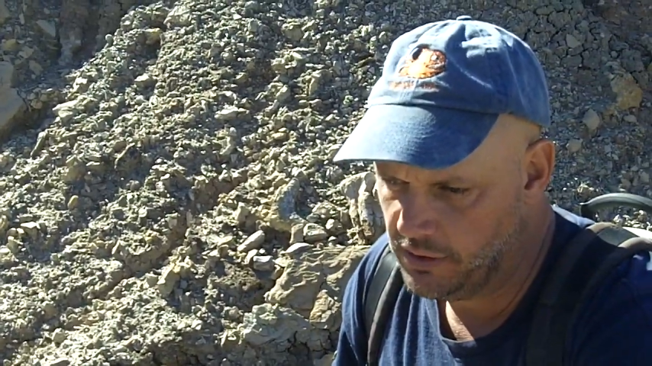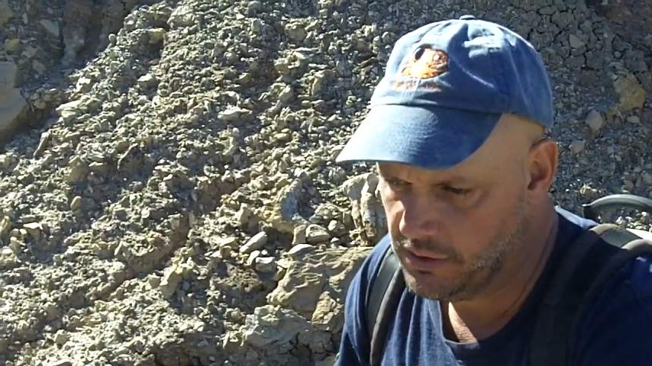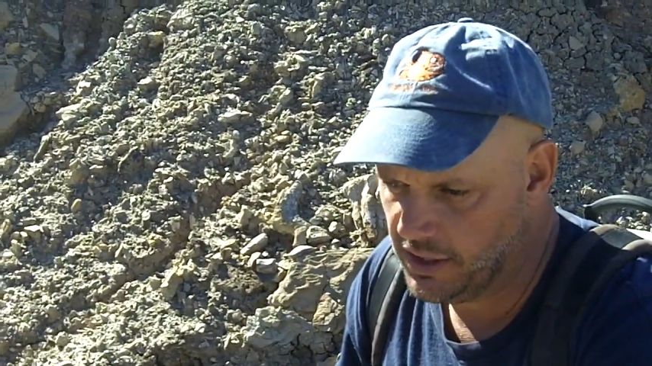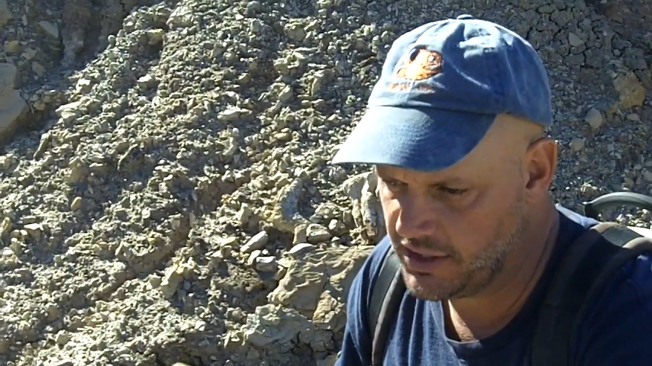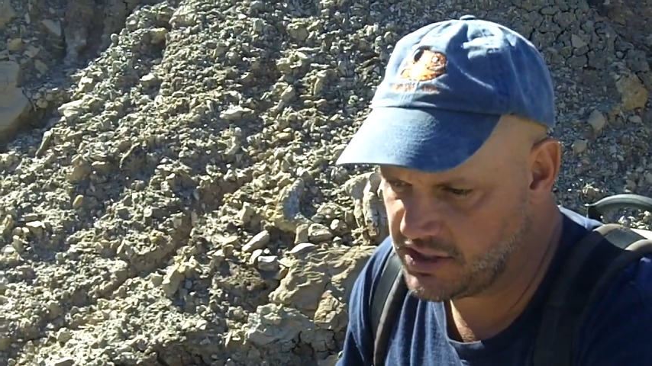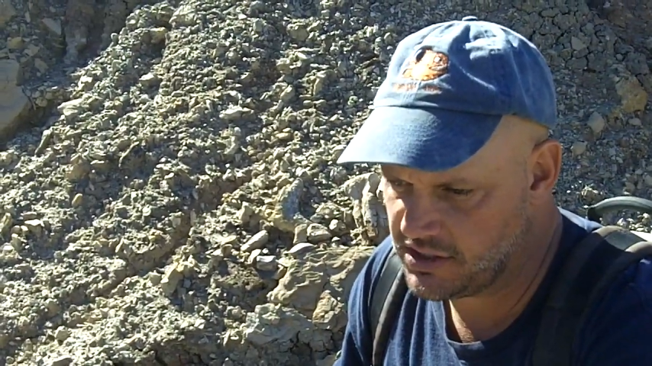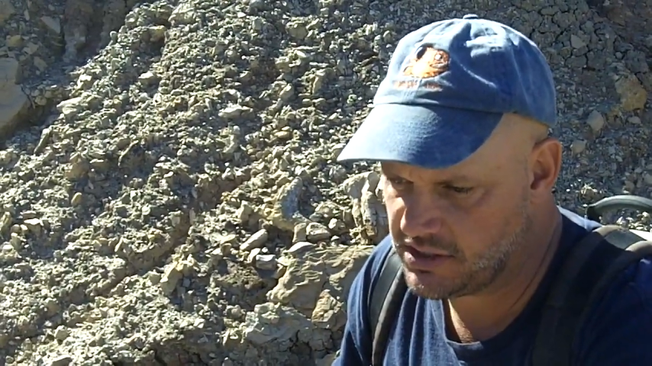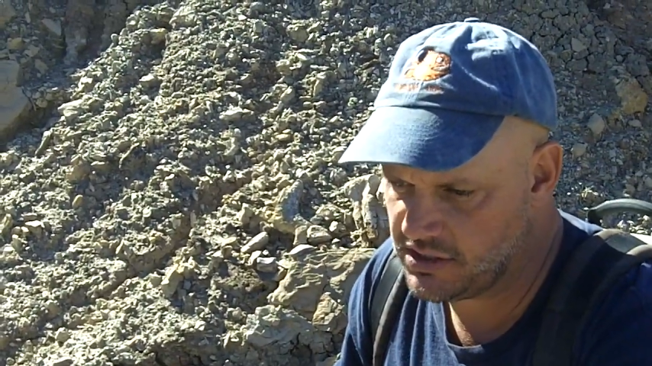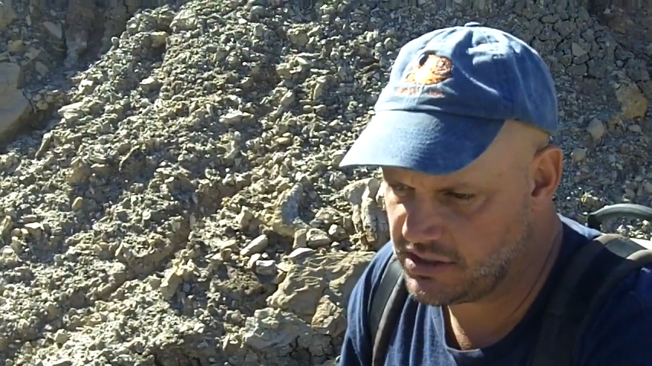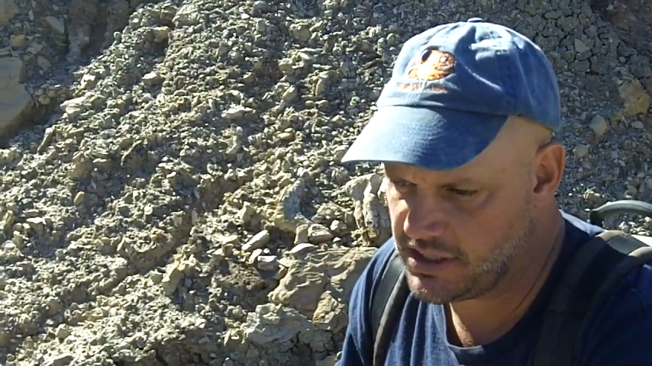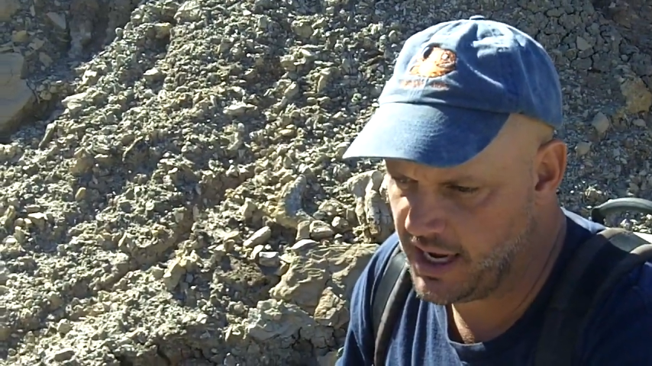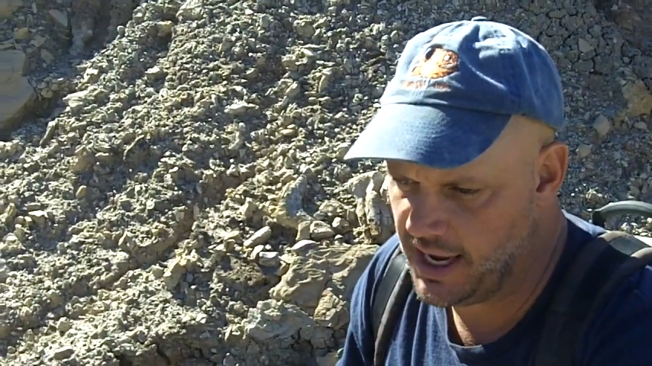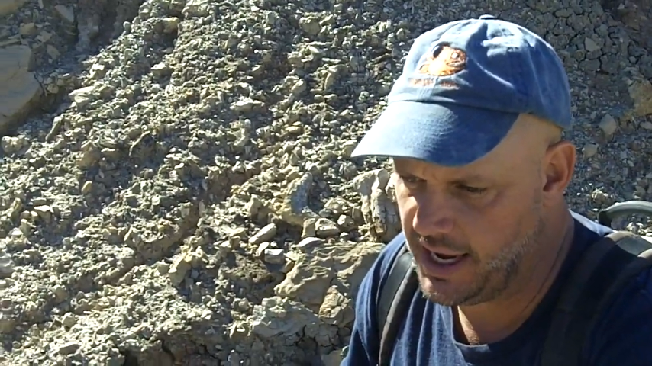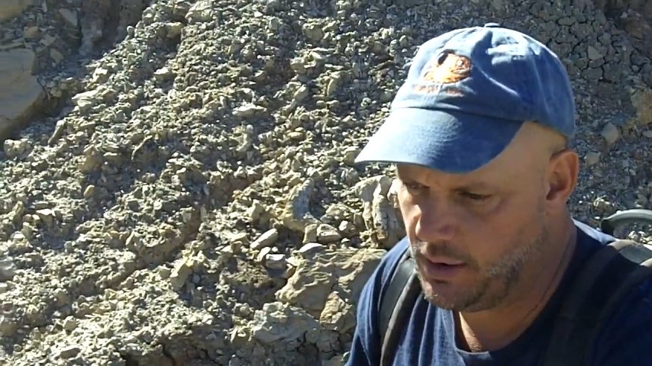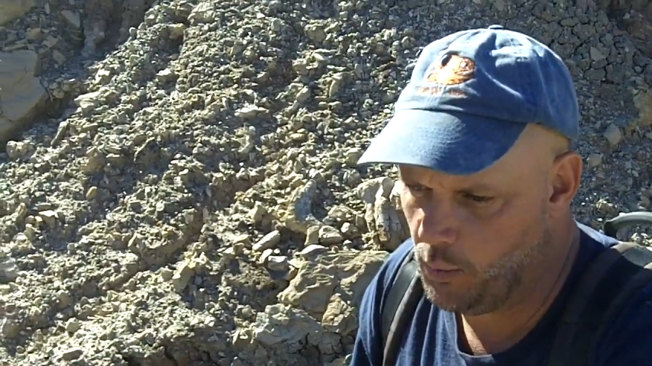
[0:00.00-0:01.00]
let's
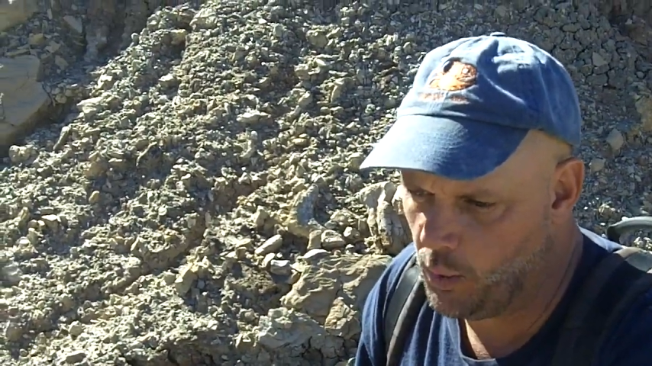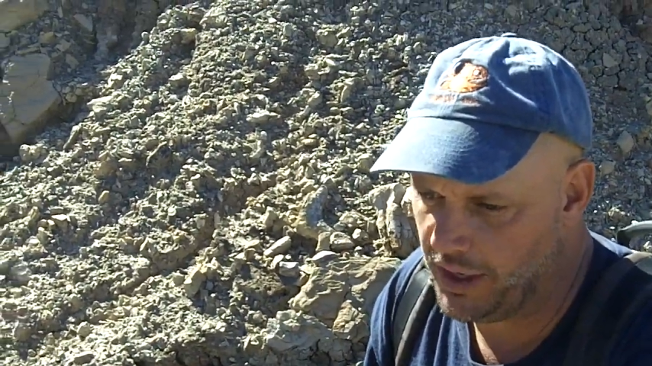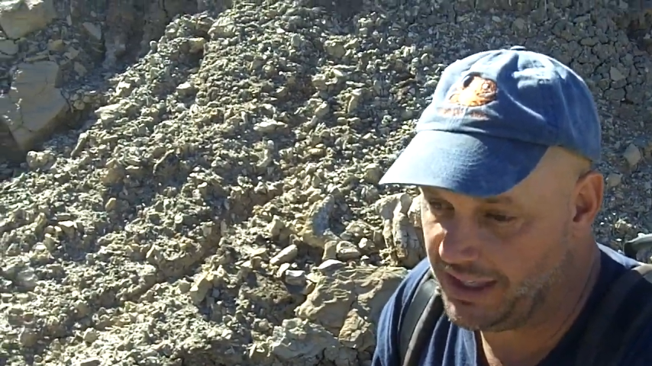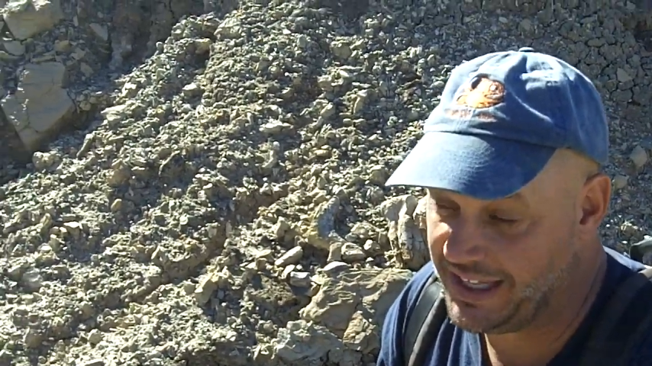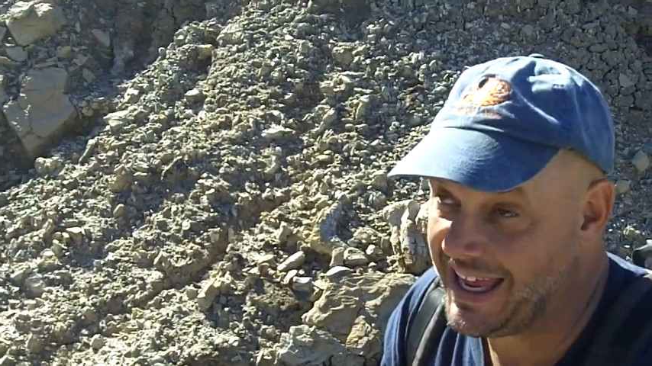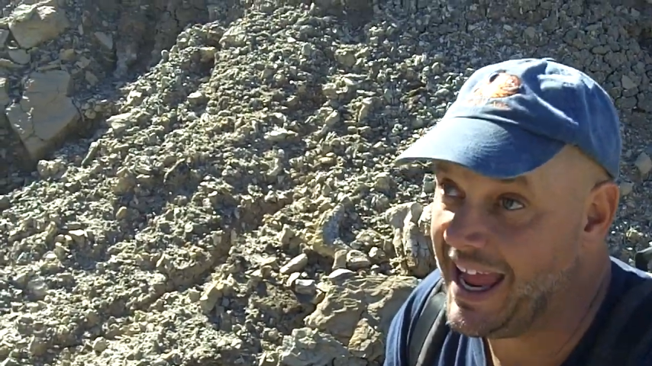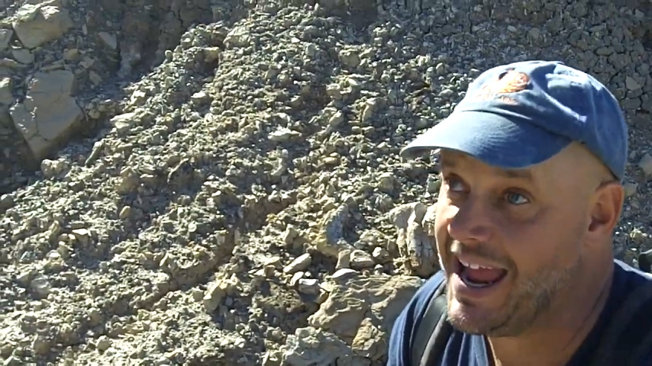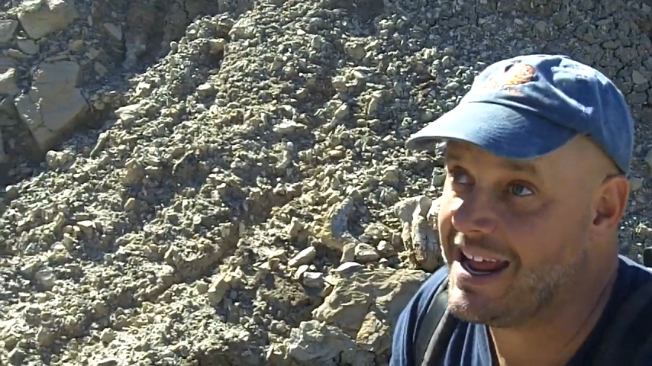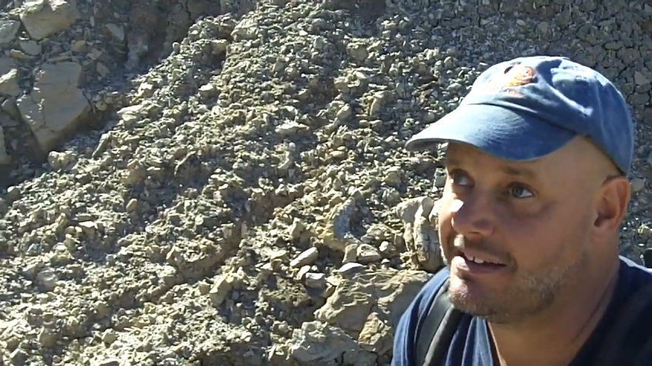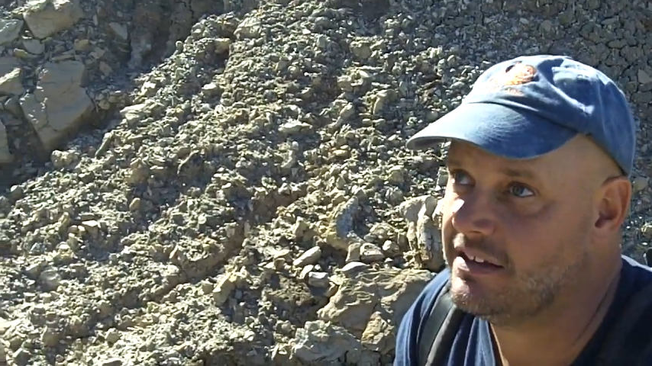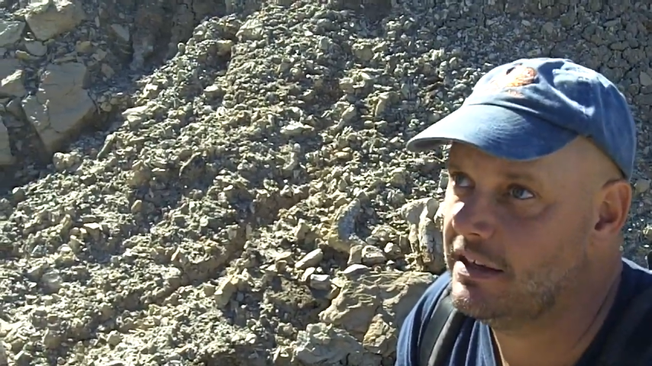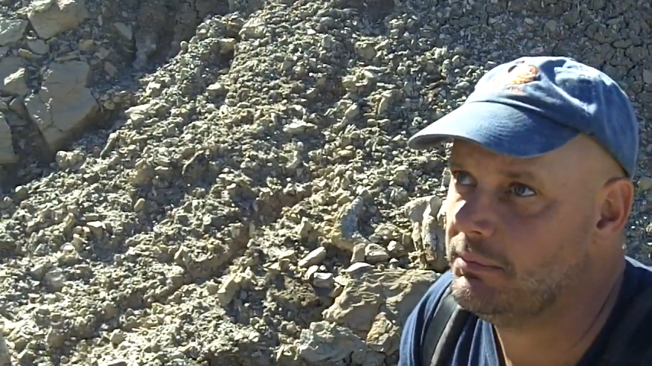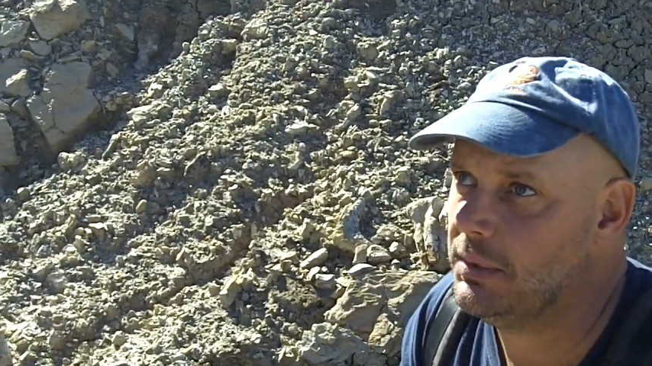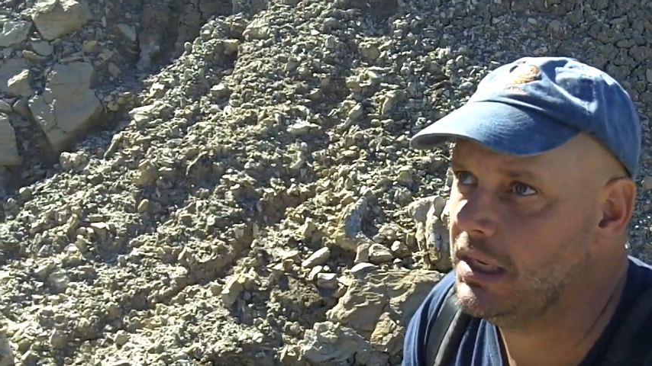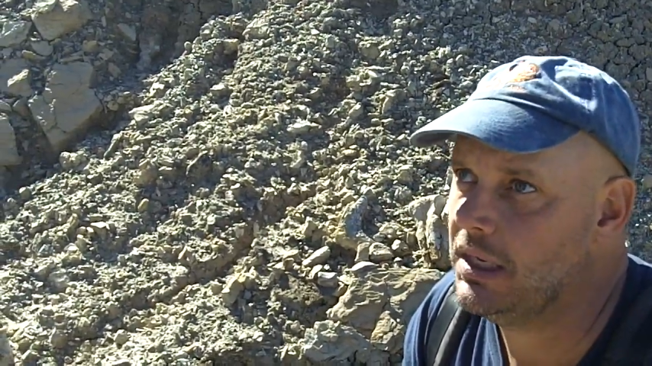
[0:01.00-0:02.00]
say what can't
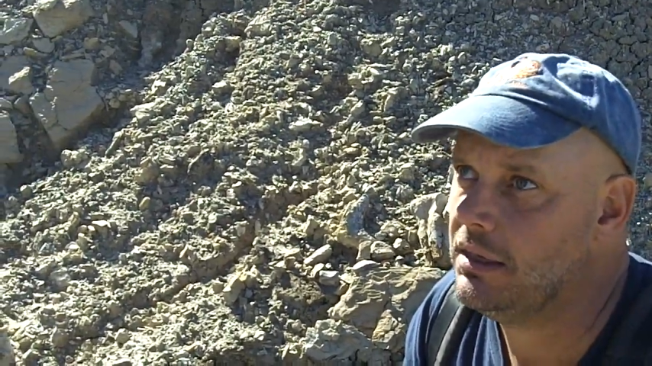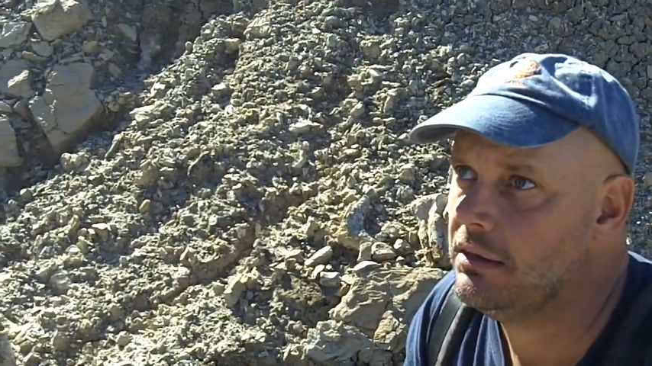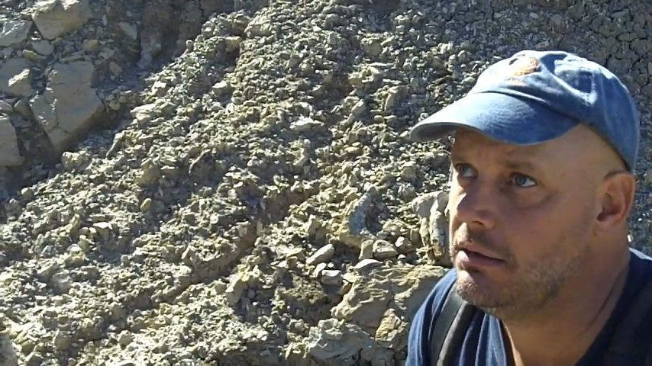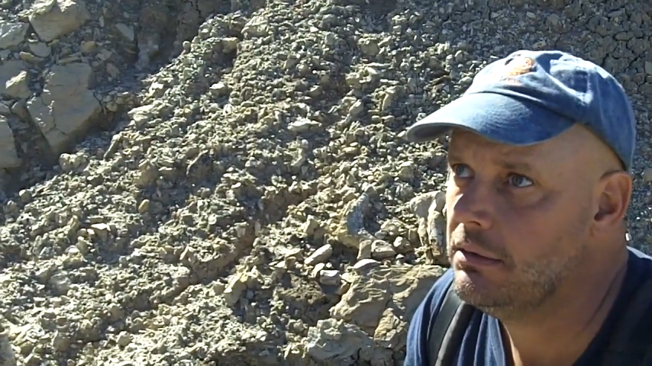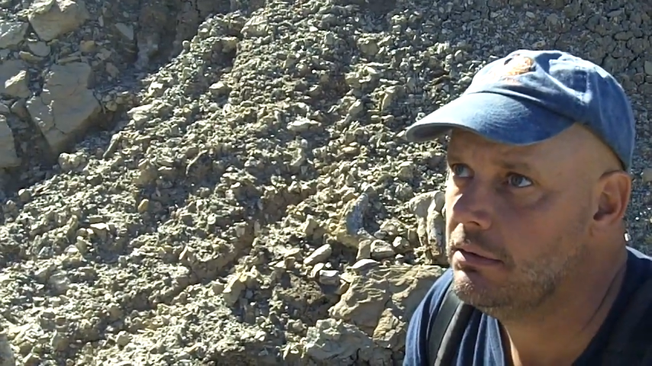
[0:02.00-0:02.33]
it be?